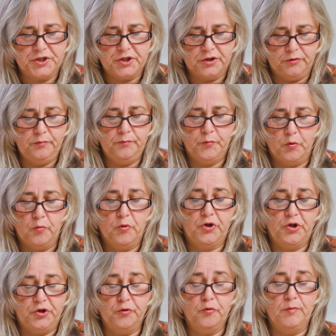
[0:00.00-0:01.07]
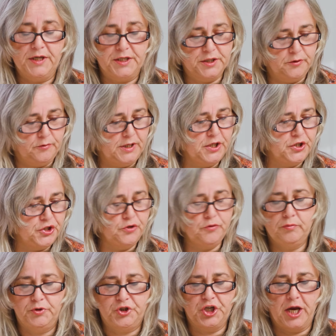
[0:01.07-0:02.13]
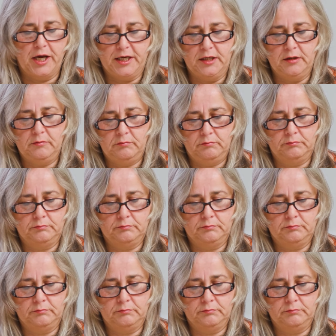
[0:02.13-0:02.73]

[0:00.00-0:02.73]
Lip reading: to do, or what you normally do, is you chain